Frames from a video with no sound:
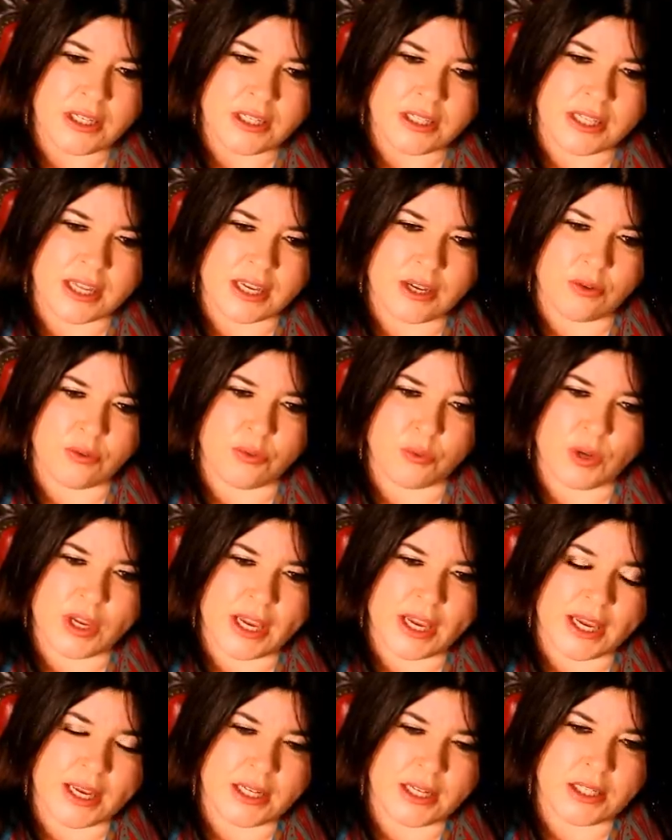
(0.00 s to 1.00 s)
Now, we
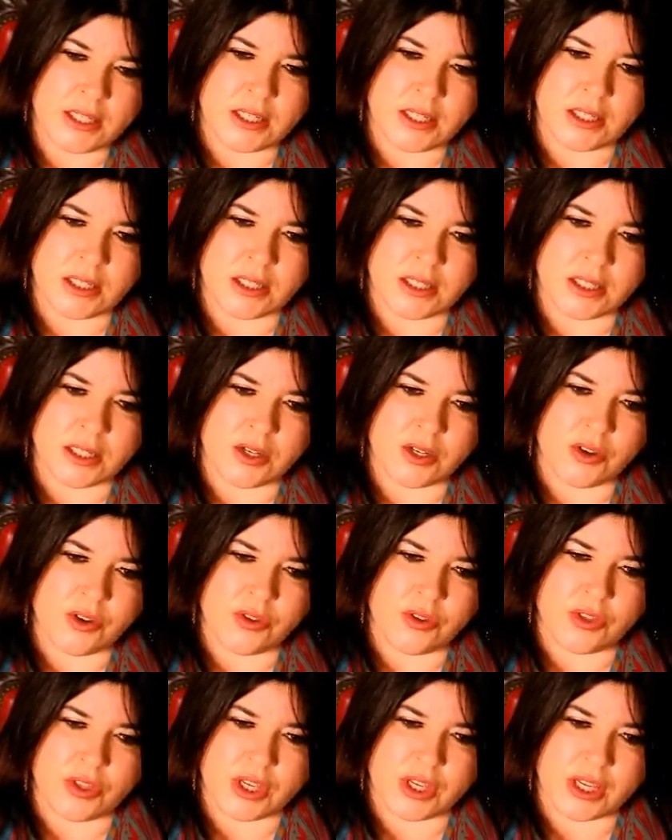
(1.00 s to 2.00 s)
end
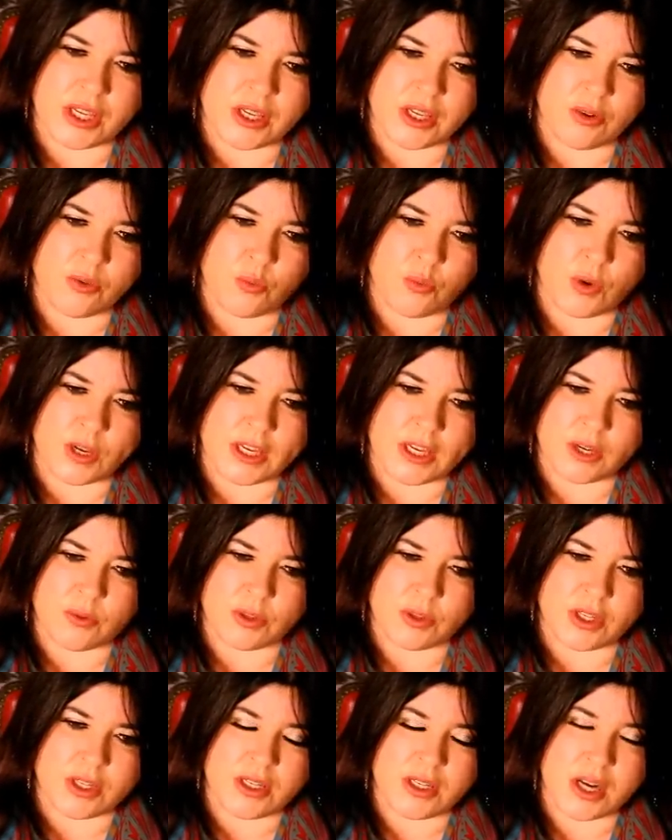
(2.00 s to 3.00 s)
the week
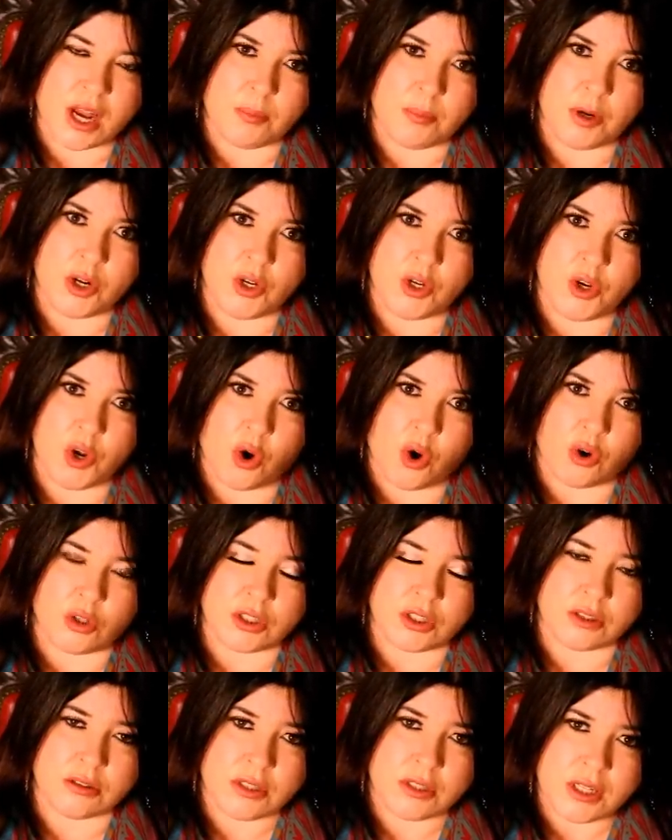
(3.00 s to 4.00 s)
with a double
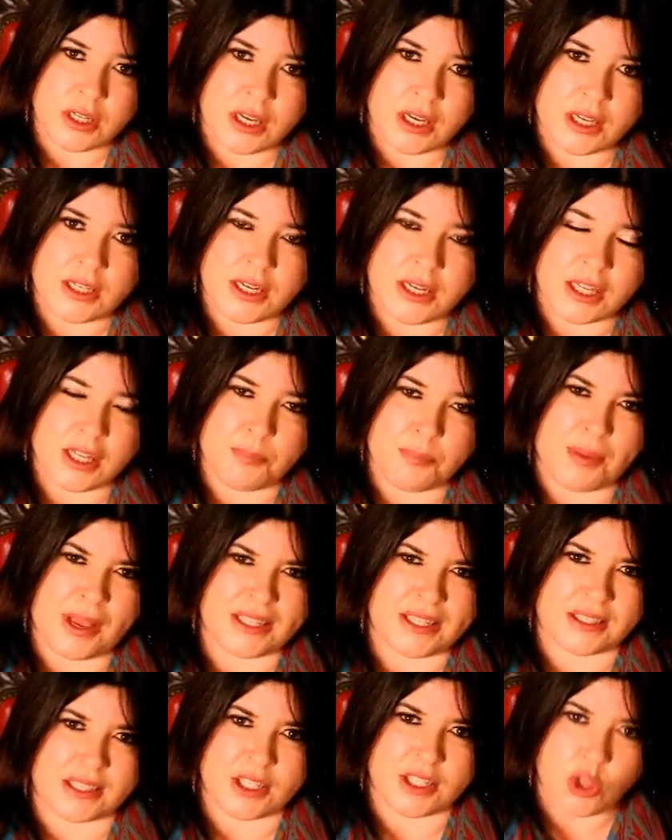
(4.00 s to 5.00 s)
yod, another
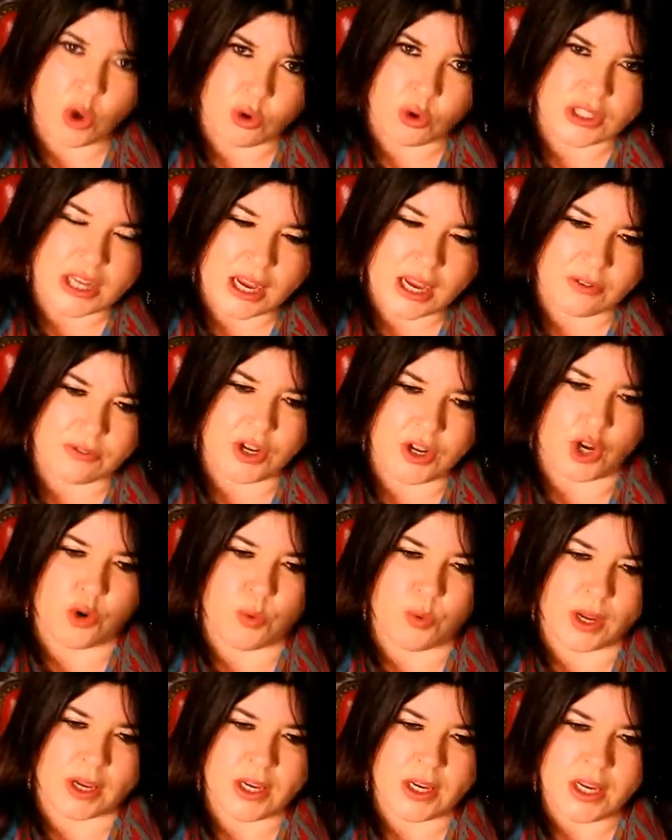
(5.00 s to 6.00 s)
pesky yod out of
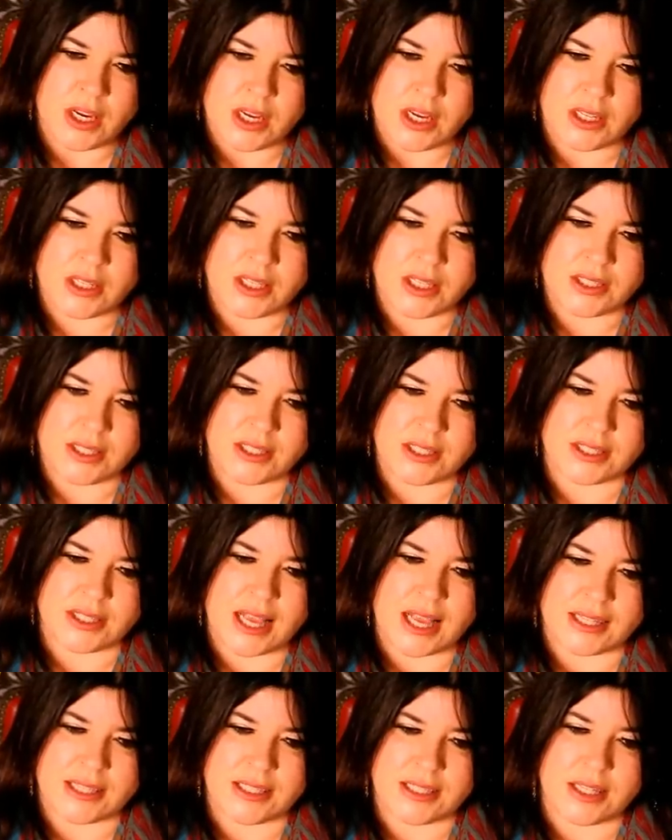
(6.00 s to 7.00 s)
nowhere. And this is
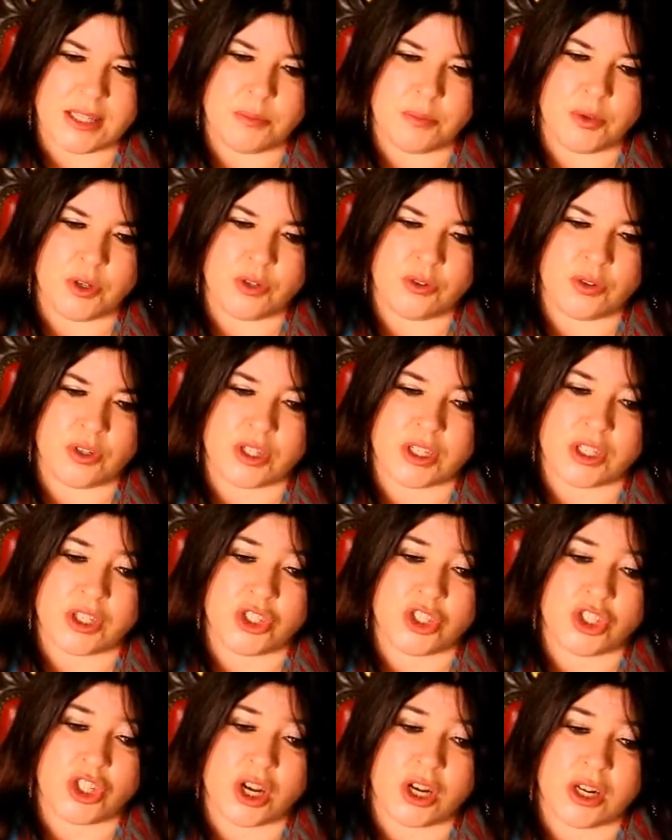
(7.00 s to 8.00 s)
Saturn and the Moon
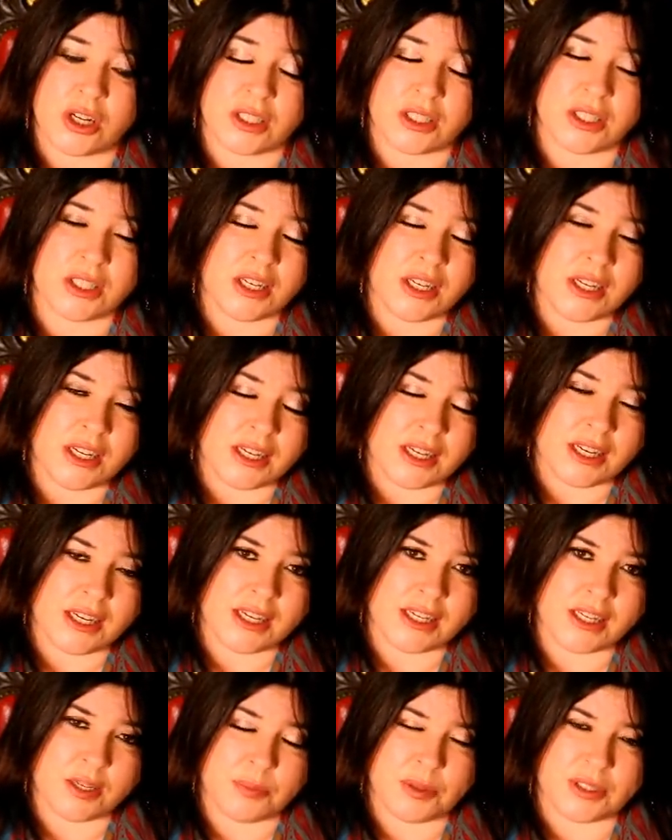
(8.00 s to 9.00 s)
conjunct
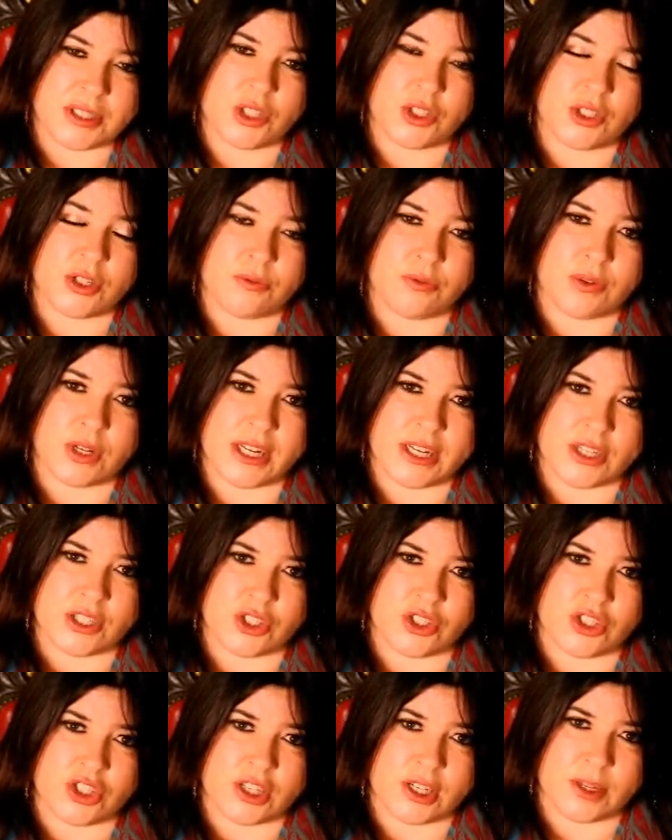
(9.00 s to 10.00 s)
in a position of
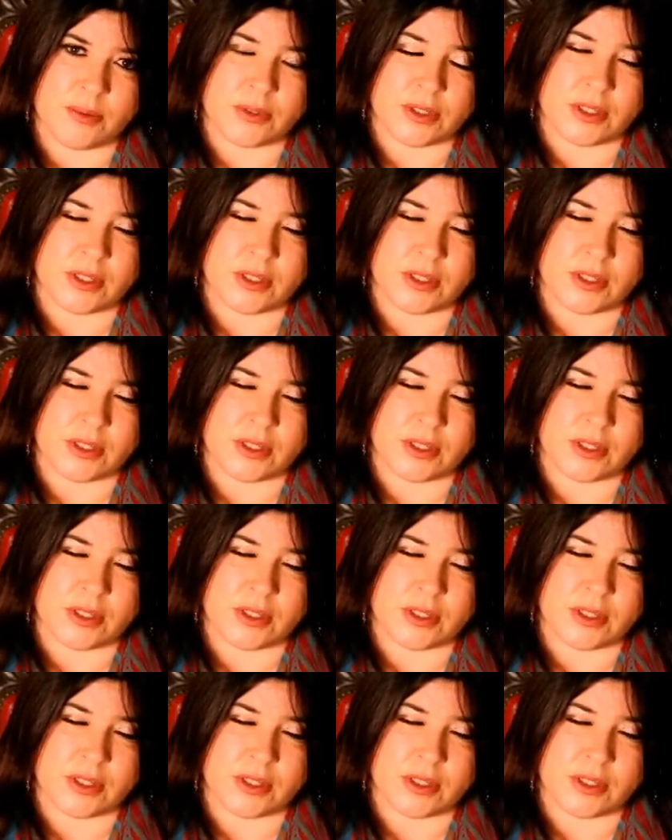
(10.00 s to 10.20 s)
relationship.